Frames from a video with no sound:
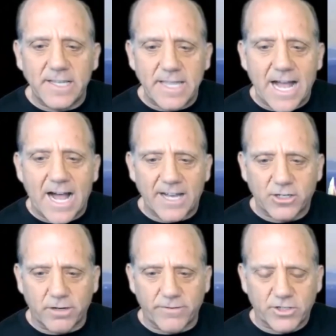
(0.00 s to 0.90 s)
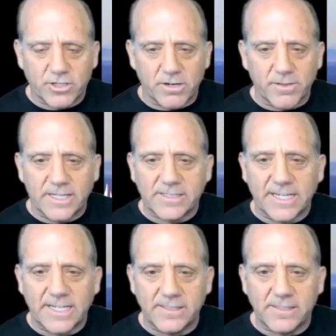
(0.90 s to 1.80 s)
not curvature. This
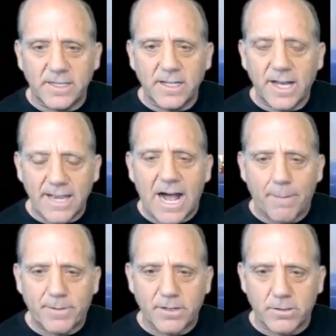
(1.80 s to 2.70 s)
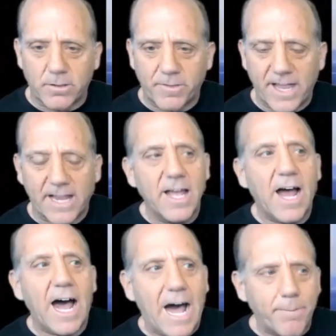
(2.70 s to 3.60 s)
is an optical thing.
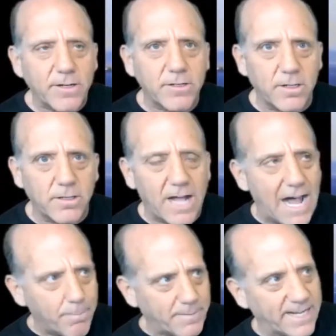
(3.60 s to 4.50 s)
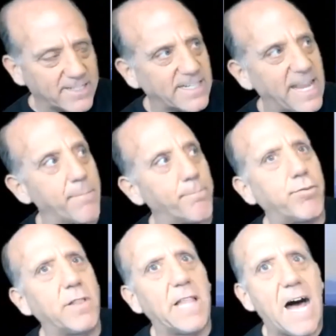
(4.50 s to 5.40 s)
Optics can
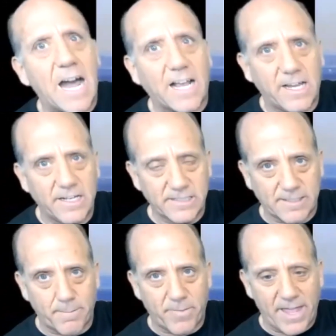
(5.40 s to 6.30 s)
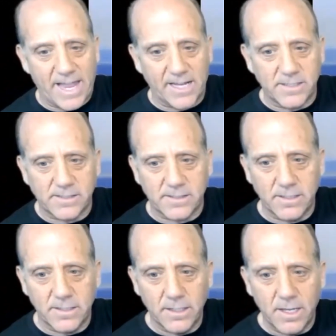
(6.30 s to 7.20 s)
block some things,
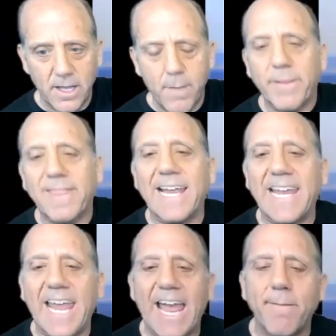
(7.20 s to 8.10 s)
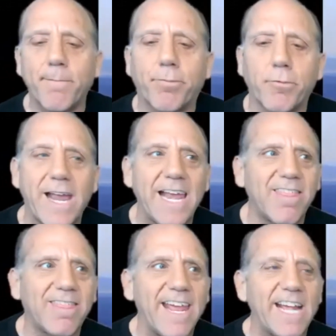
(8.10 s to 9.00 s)
but they can't bring
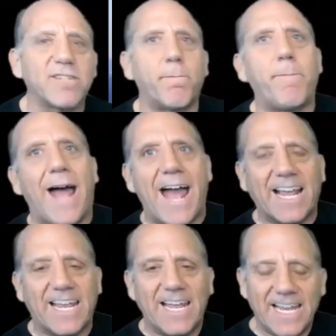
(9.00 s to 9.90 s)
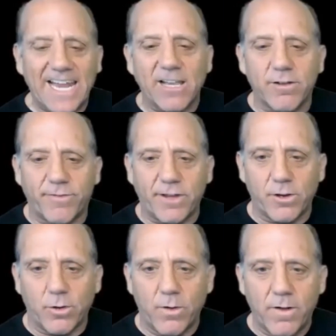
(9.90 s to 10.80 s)
things back into
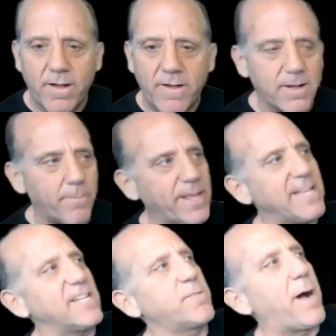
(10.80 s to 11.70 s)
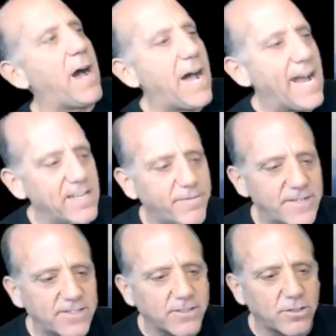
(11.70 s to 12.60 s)
view. Something that's behind a
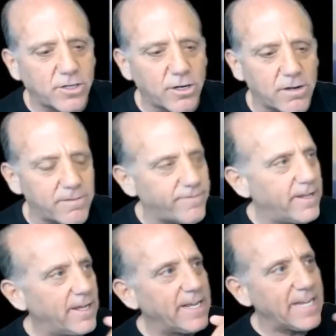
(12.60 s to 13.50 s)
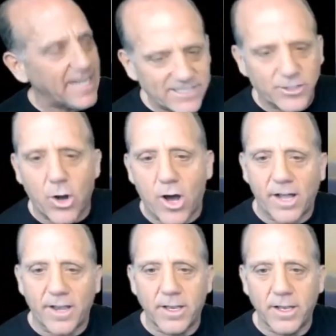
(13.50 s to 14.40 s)
physical curve is
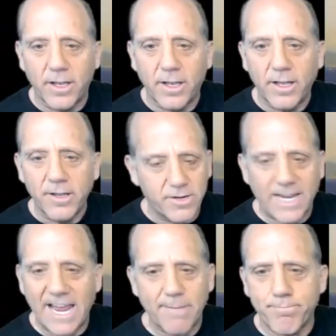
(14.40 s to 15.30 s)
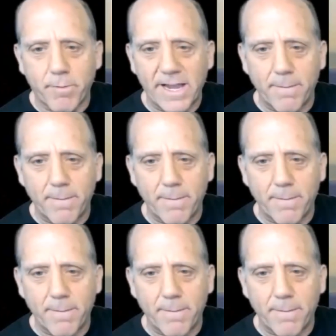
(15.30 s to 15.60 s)
gone. You can't bring